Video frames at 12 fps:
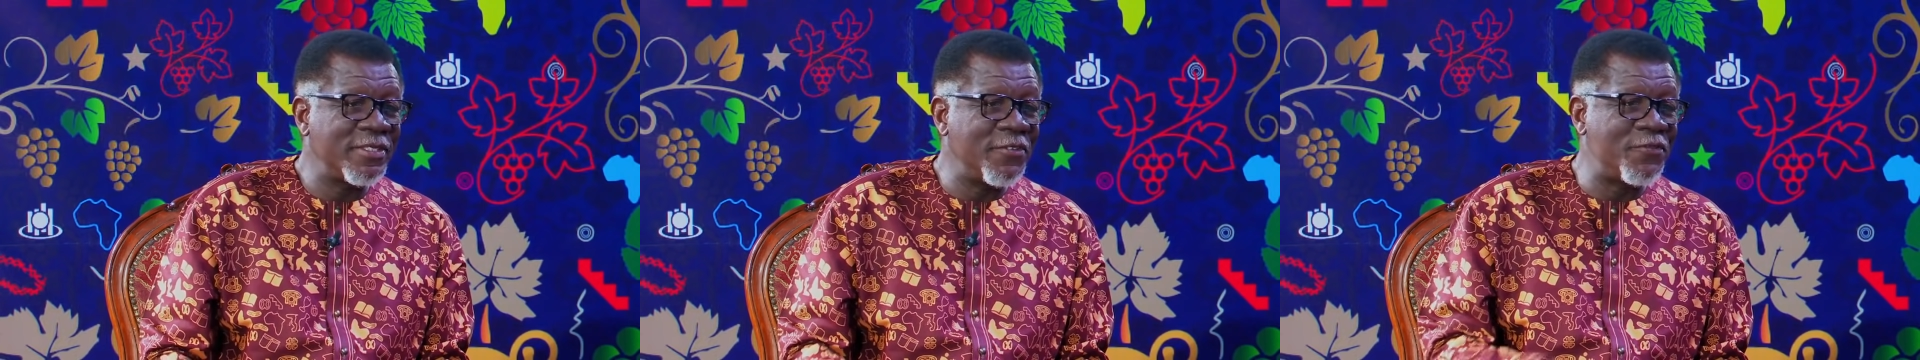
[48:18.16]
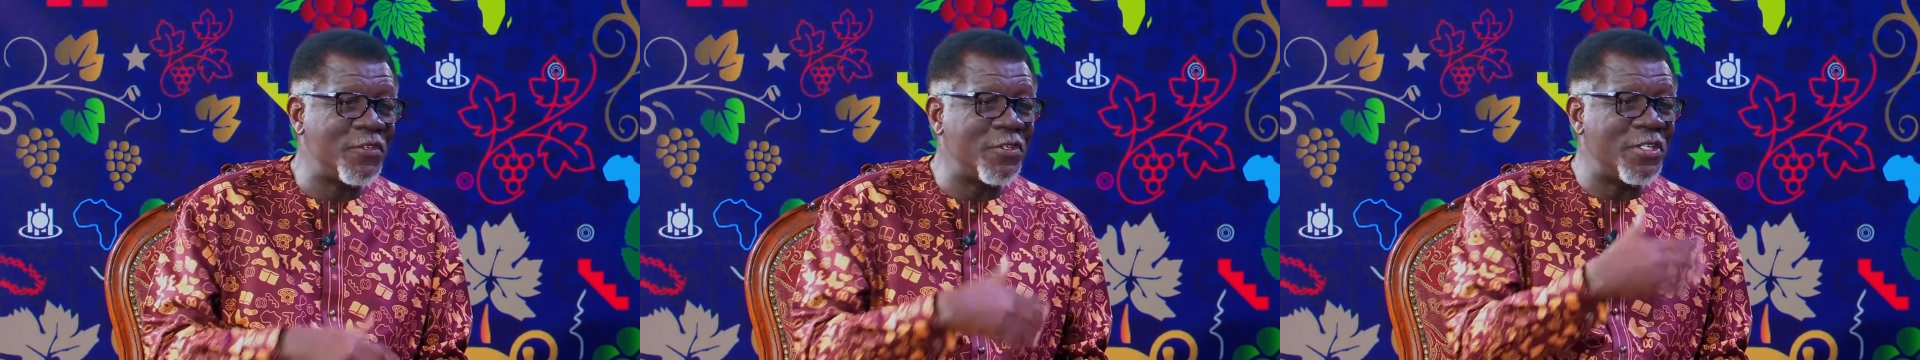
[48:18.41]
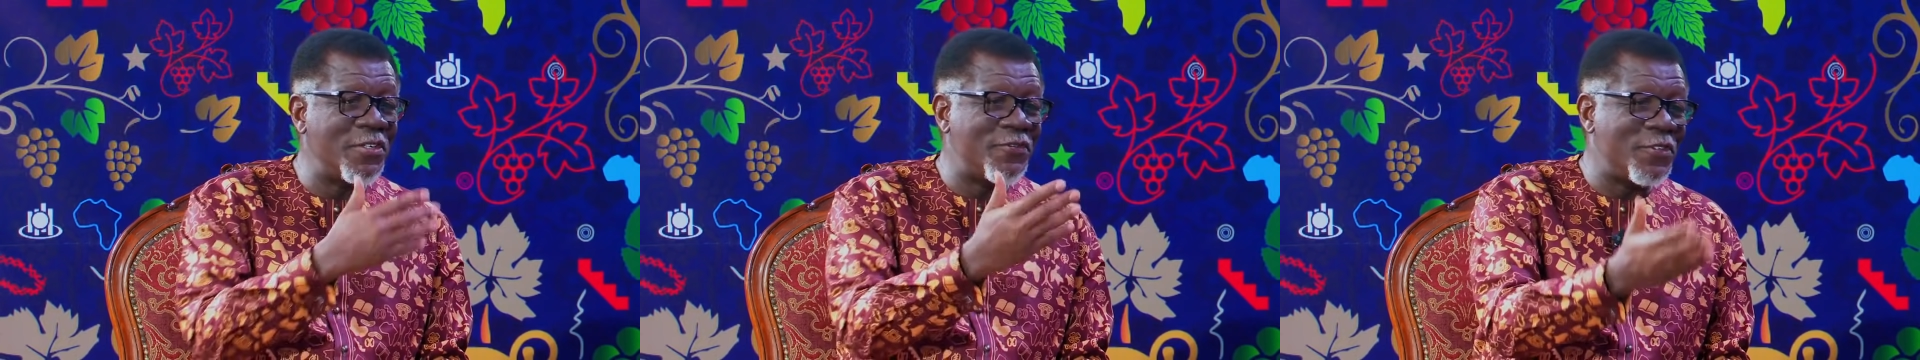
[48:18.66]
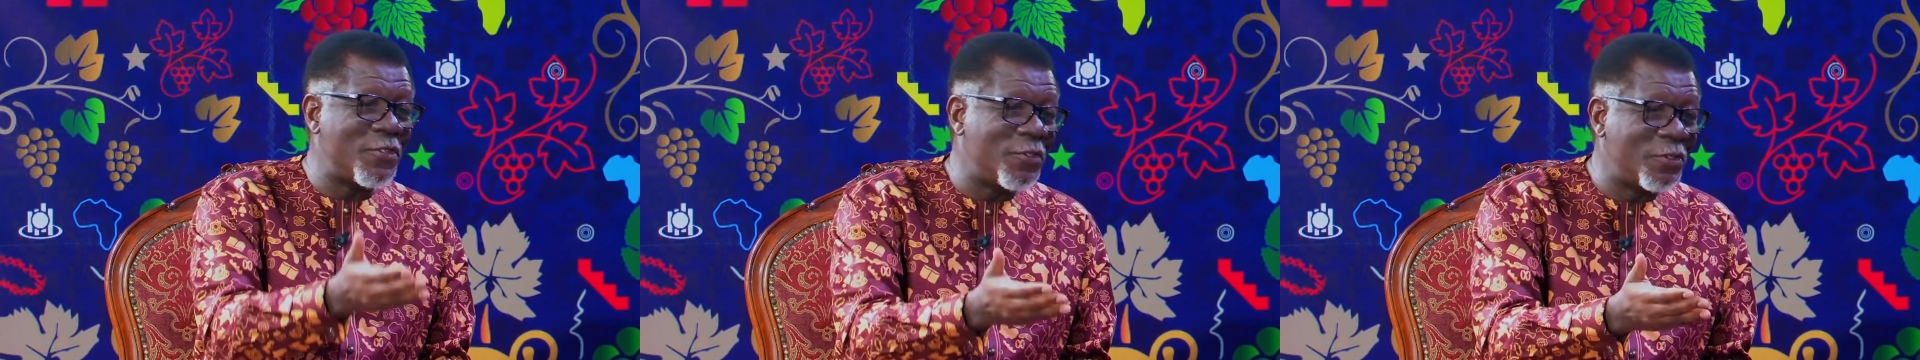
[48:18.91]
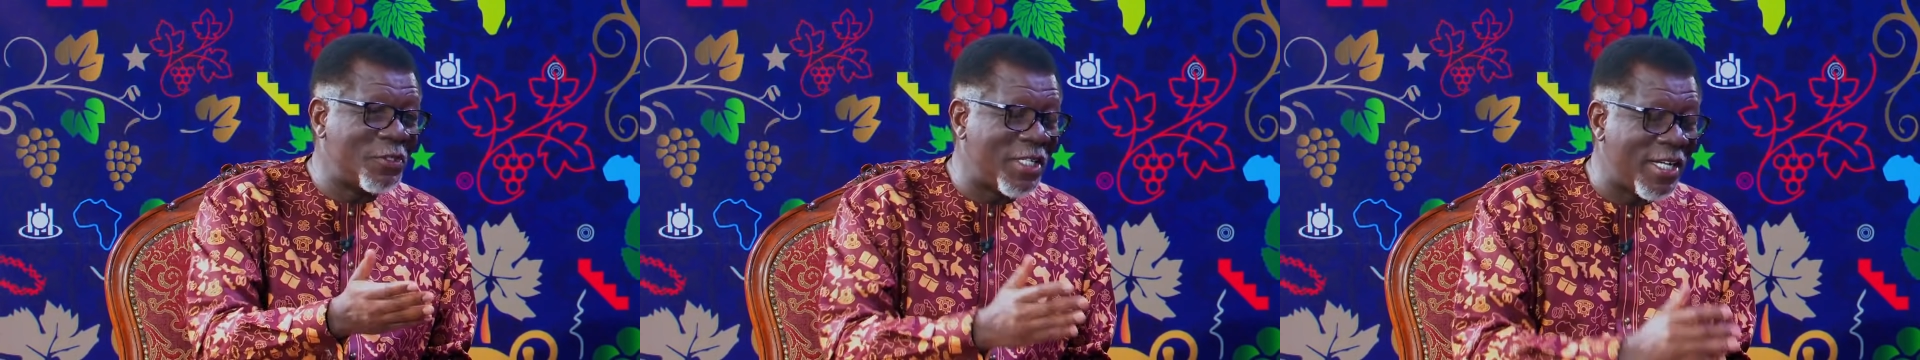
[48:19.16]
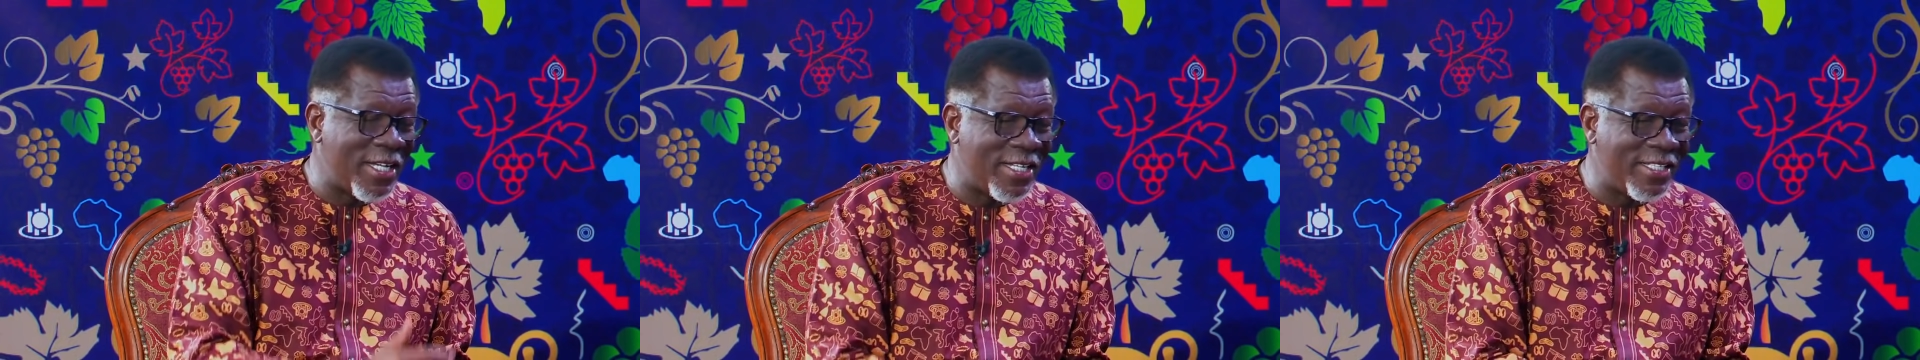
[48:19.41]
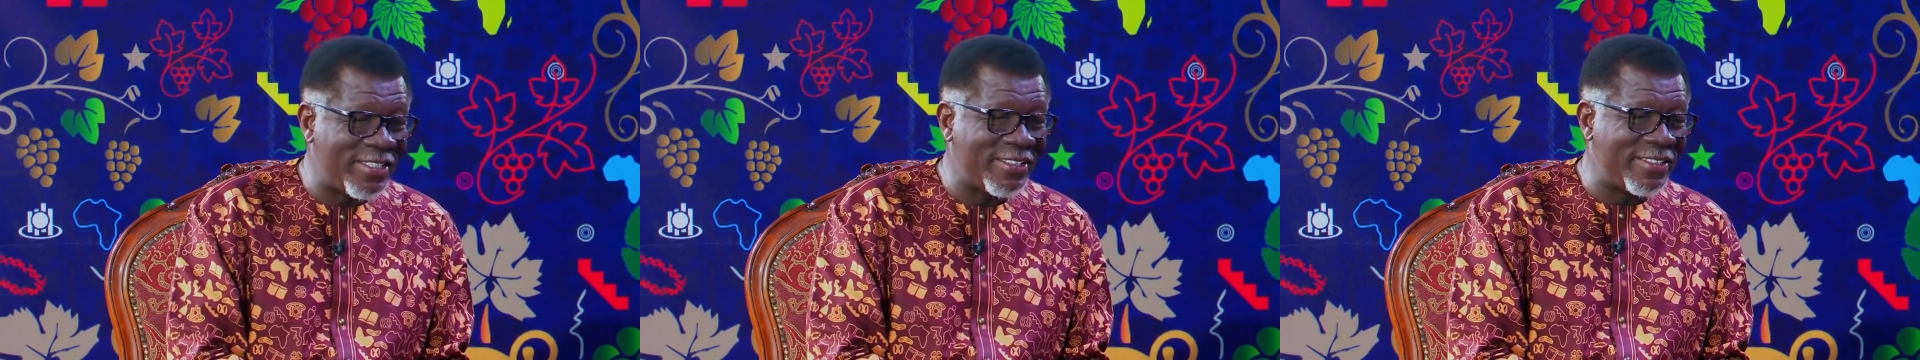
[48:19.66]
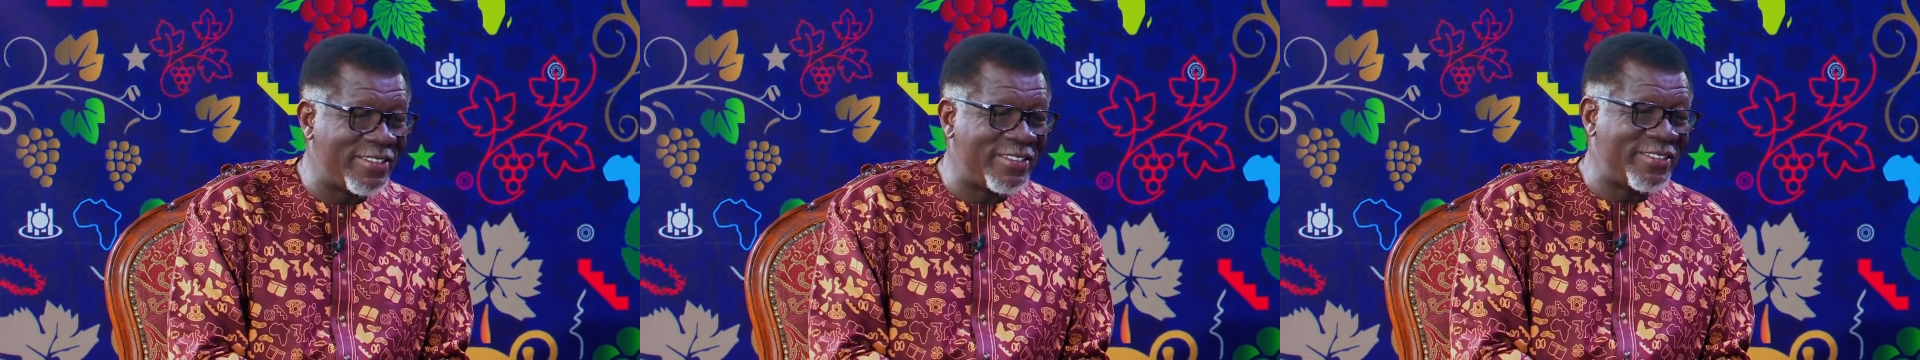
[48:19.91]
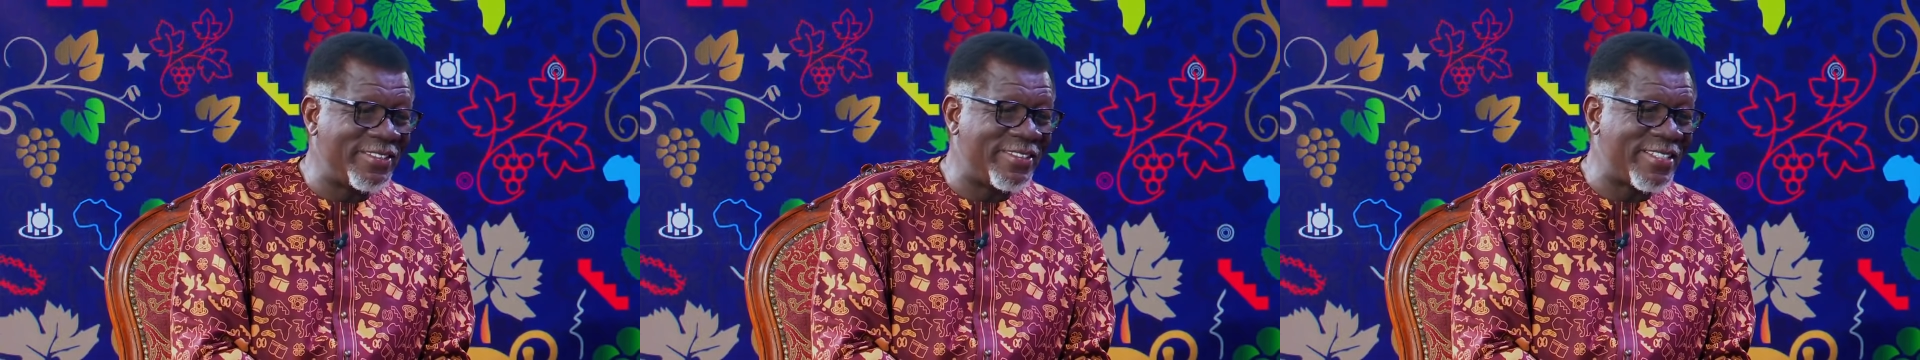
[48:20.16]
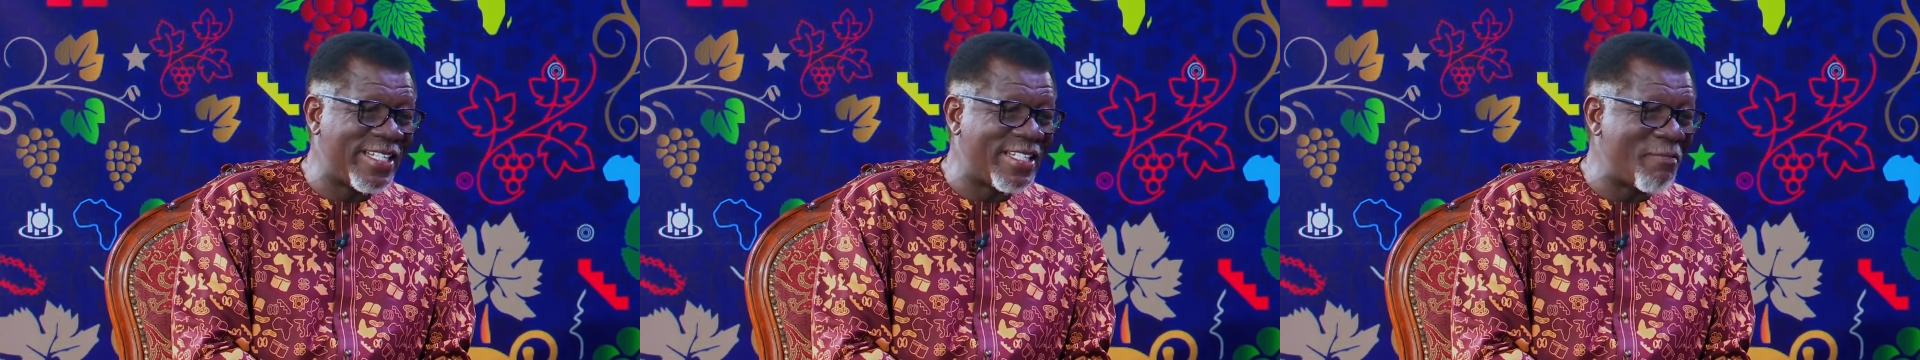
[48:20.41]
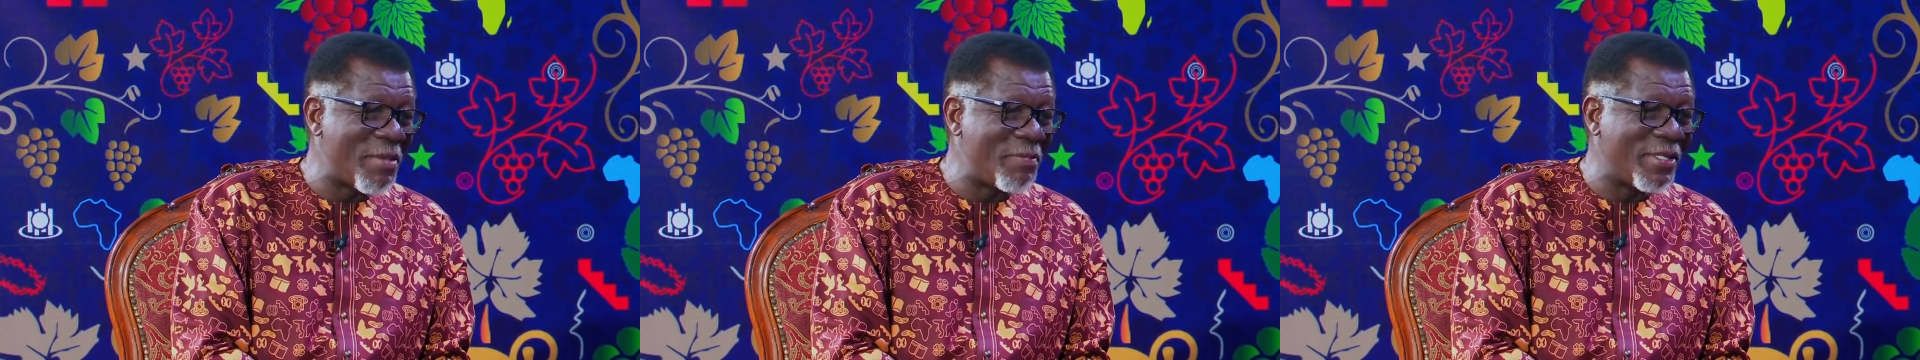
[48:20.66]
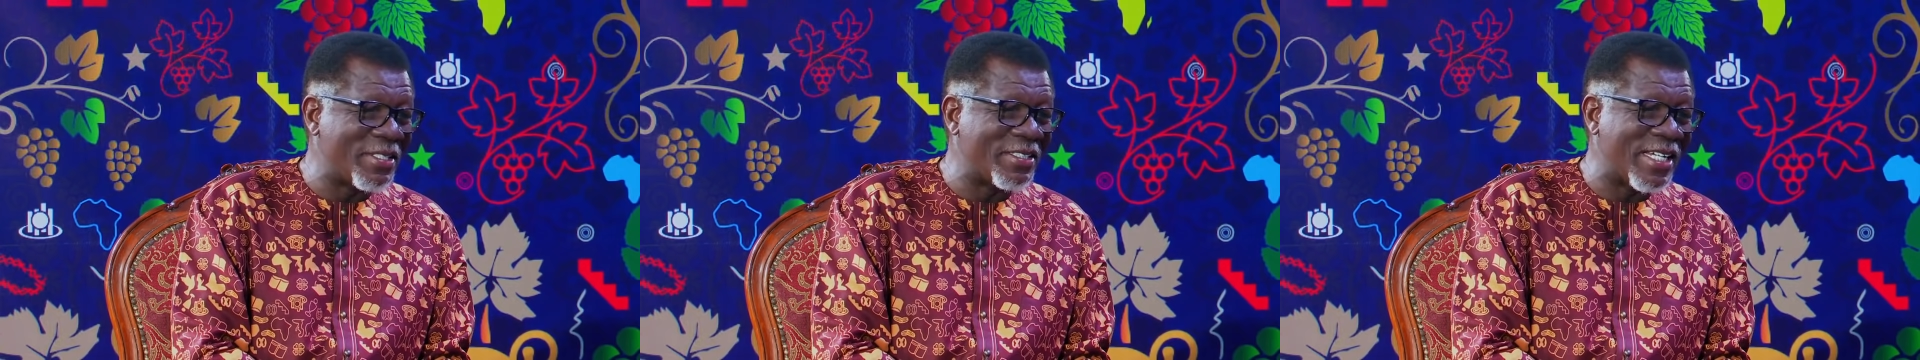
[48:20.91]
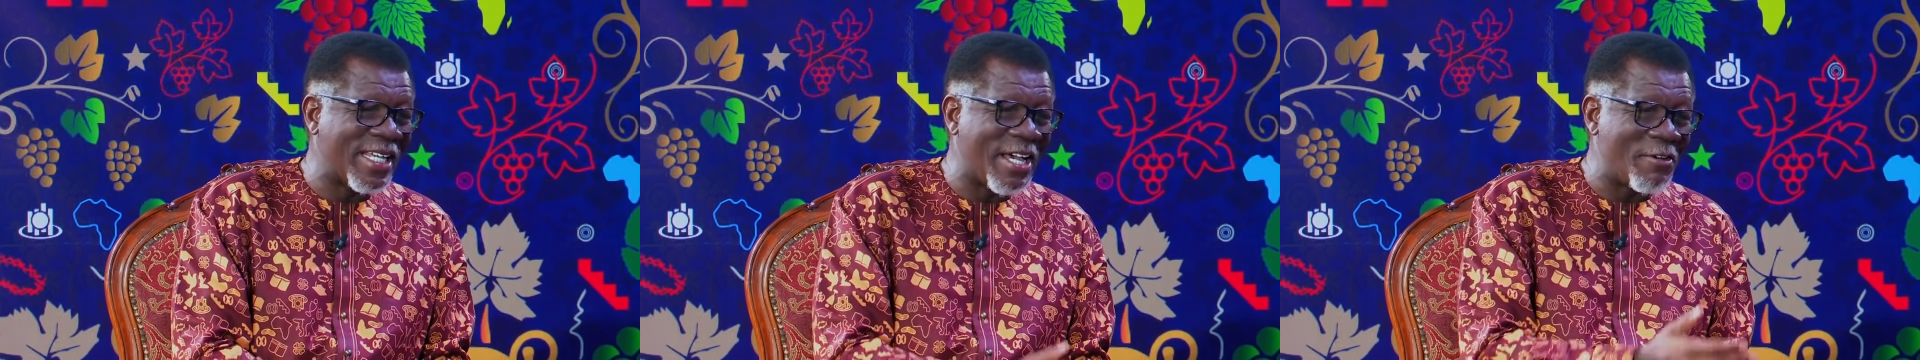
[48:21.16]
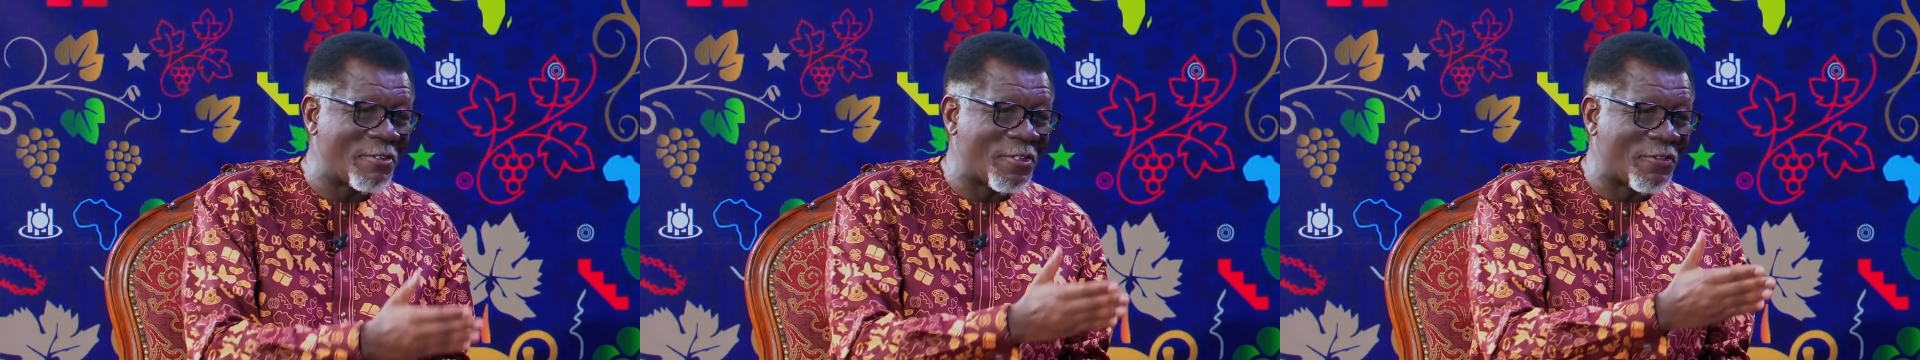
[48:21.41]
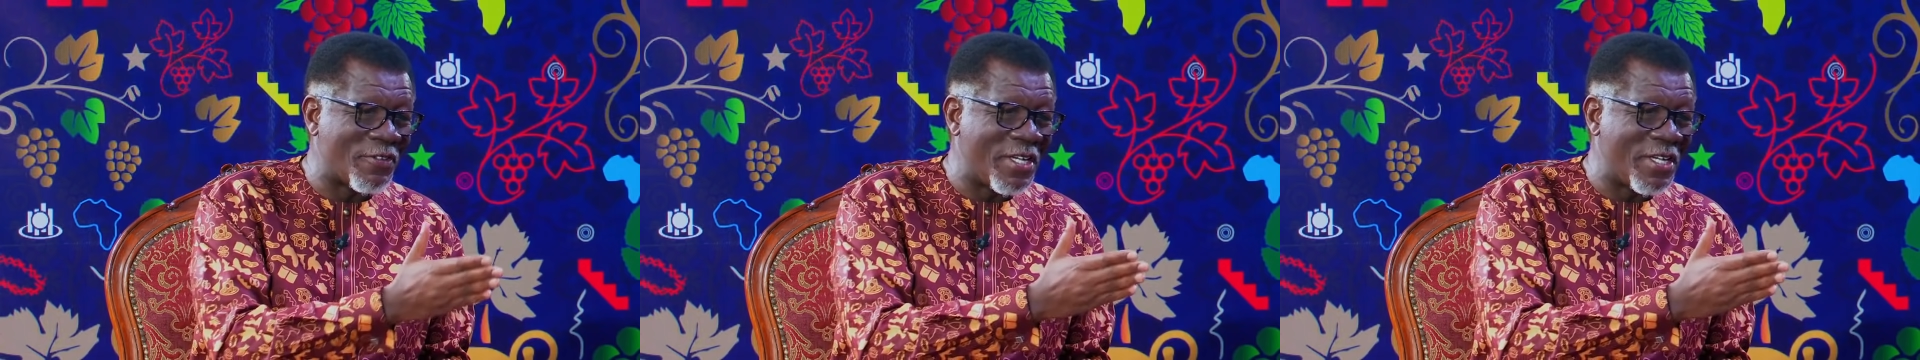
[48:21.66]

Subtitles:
If you take the biblical account of